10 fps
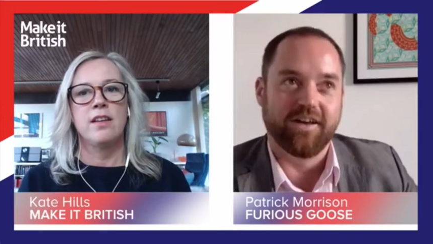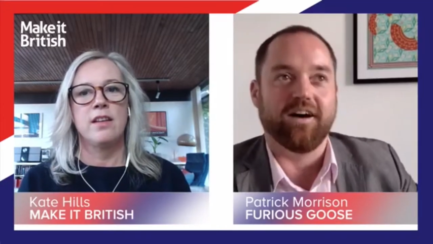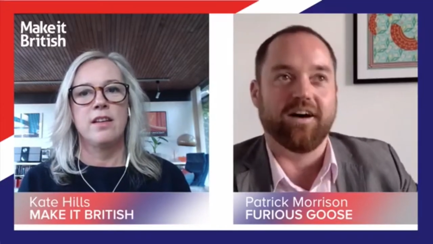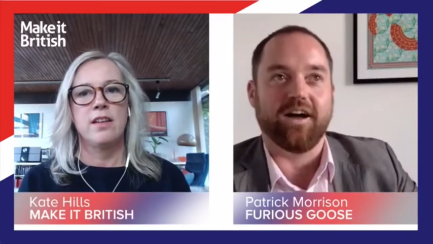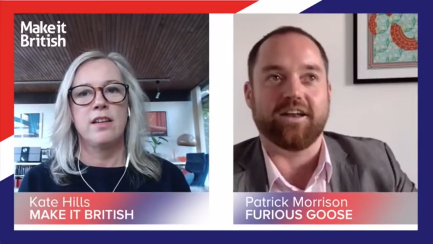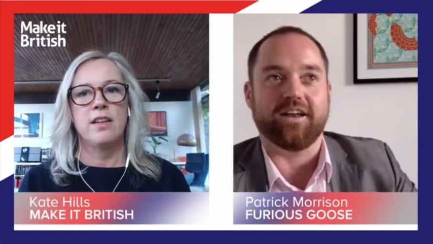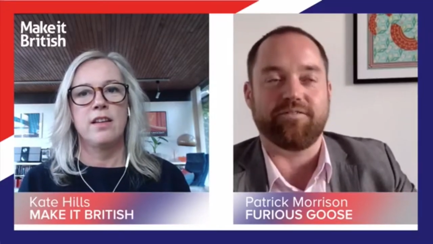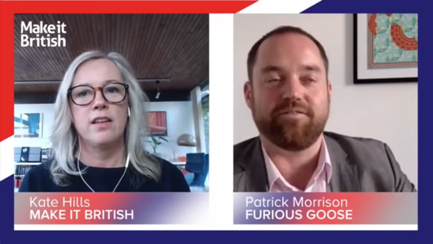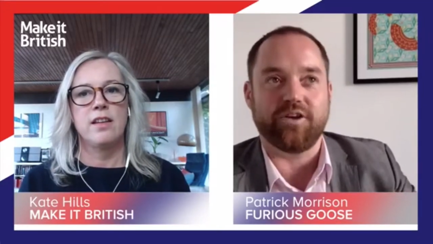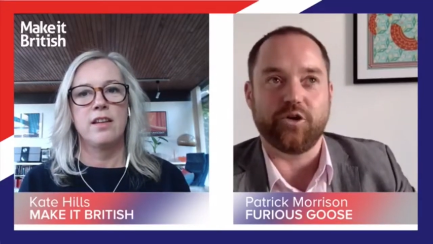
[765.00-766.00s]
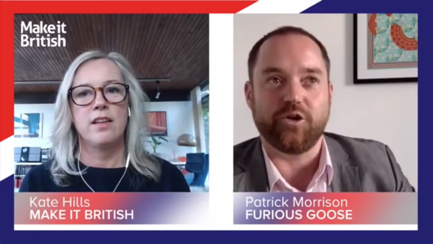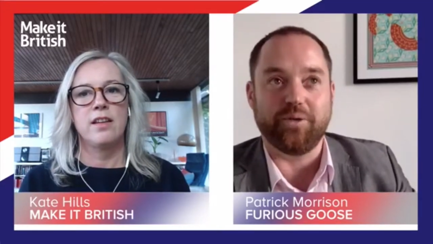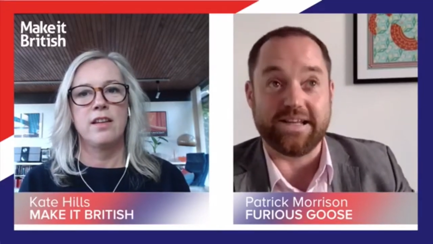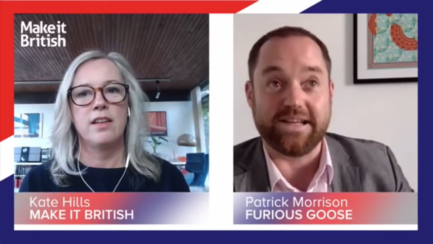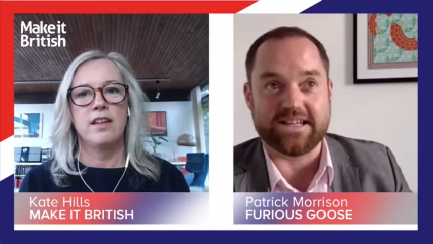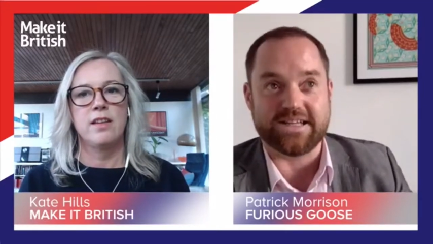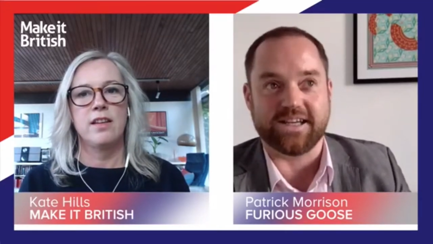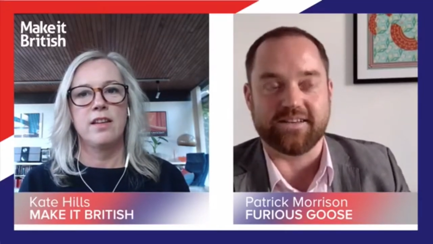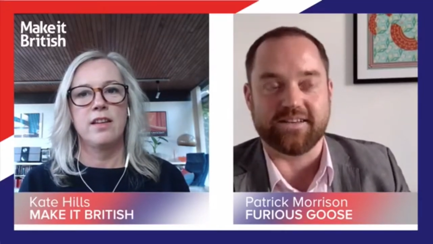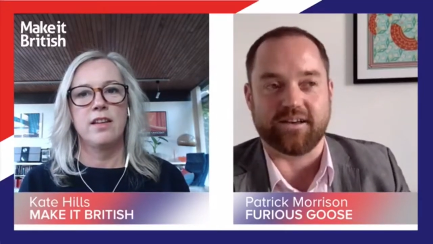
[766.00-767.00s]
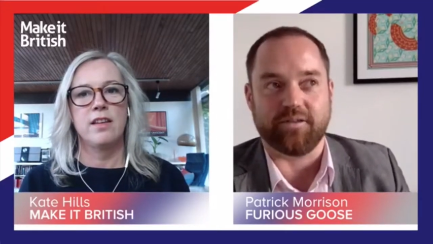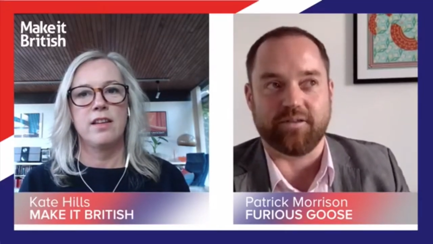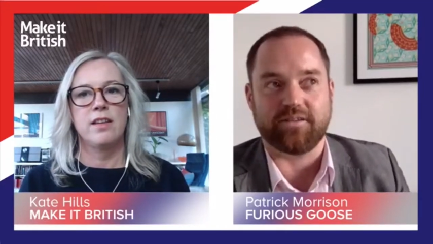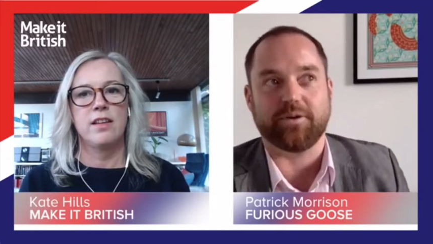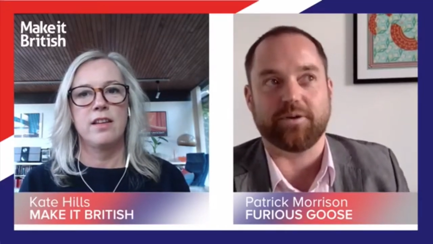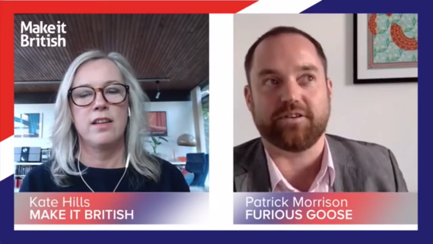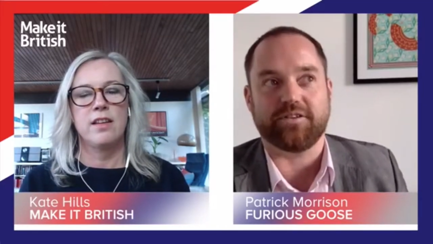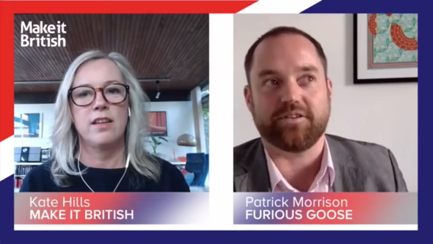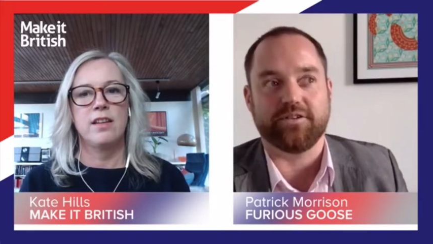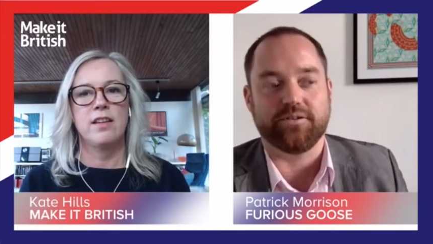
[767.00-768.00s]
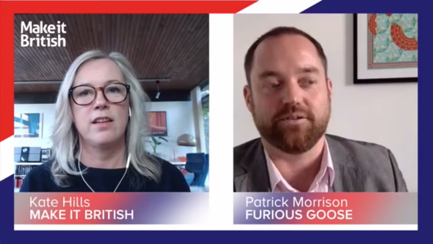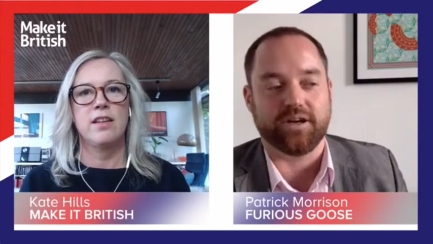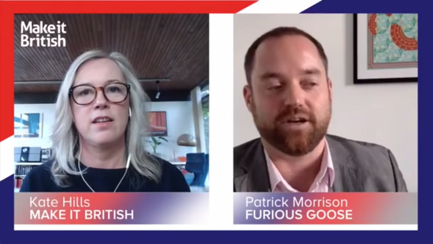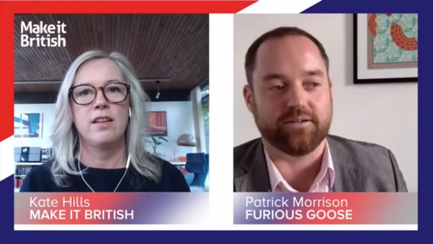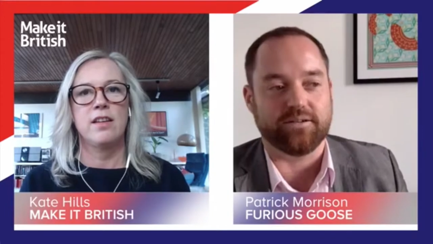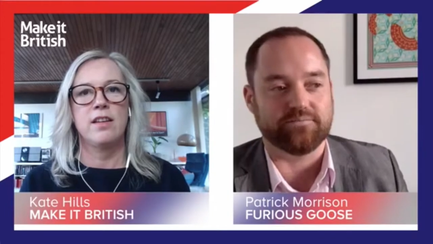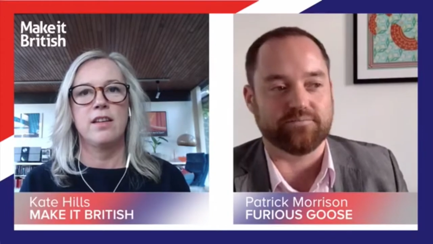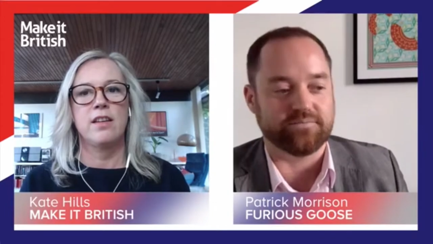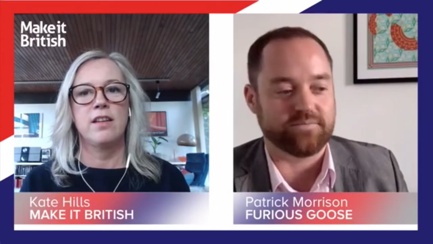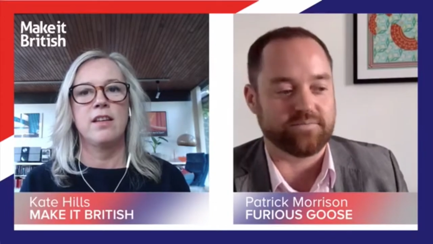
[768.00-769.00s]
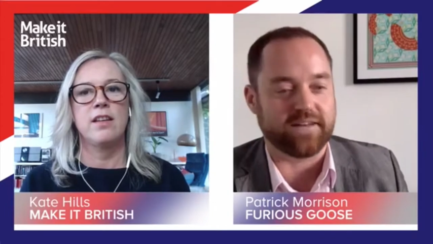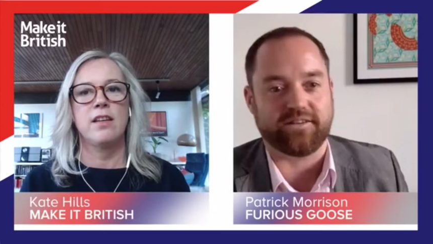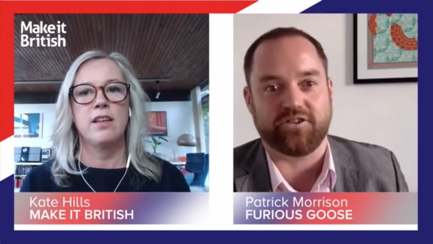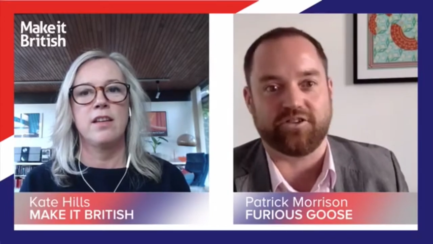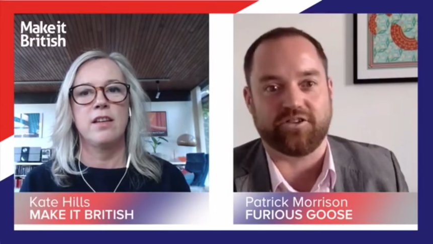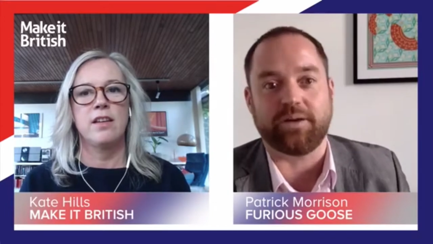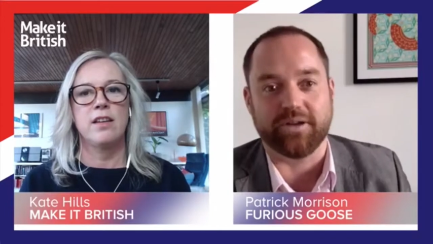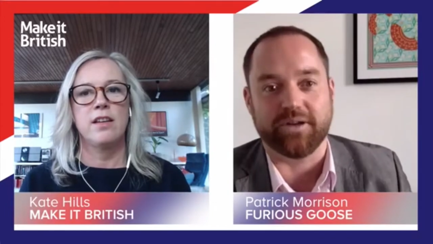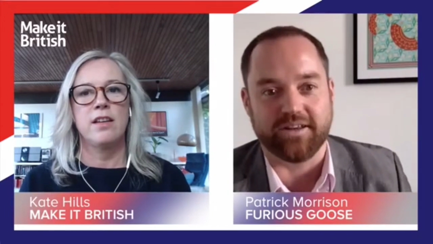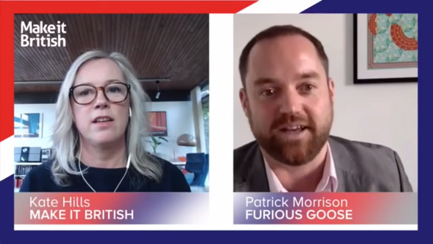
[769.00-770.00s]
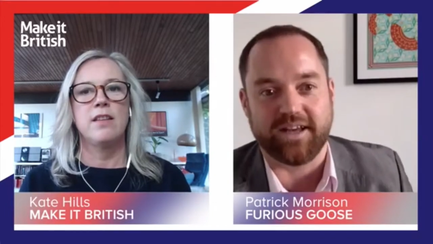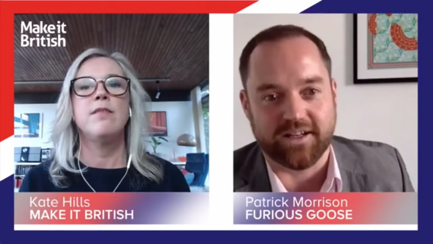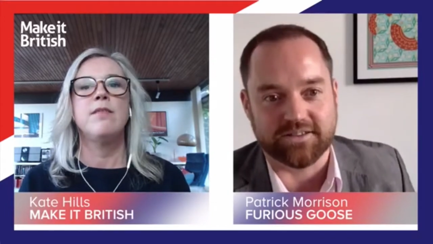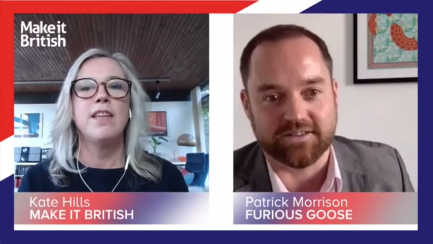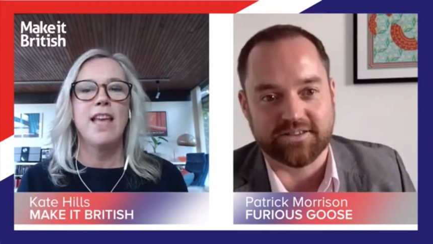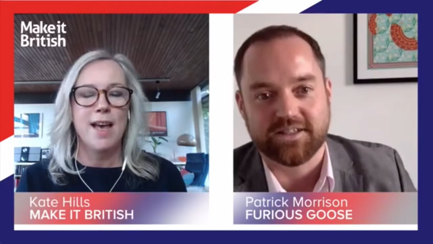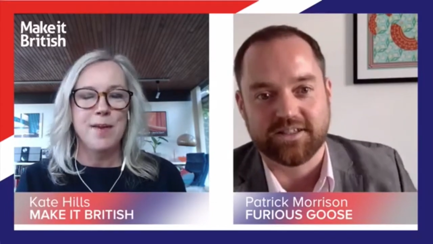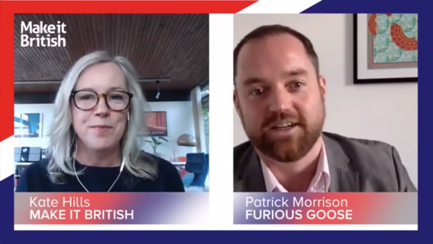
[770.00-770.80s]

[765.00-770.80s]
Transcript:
Speaker 1: I had a few meetings. I, I spoke to um, Anderson Sheppard, the tailors. Yeah.